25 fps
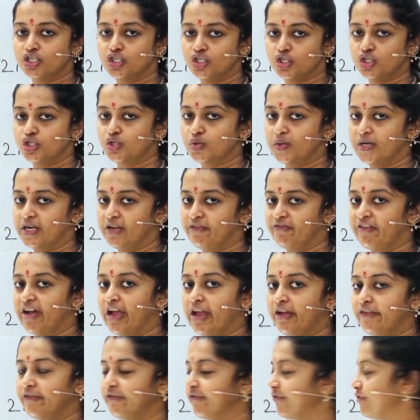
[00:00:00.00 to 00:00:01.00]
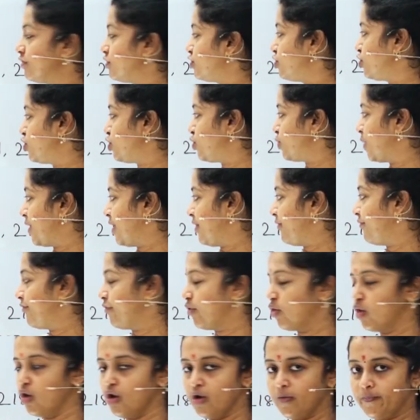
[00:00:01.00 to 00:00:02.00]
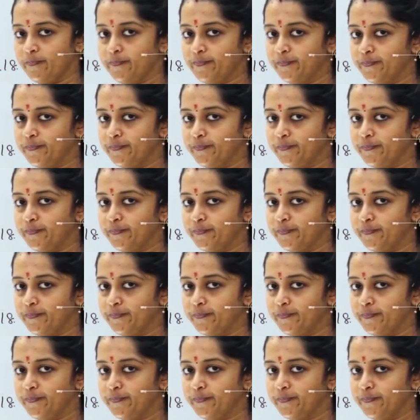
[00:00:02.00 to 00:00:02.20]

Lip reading: 225, 224.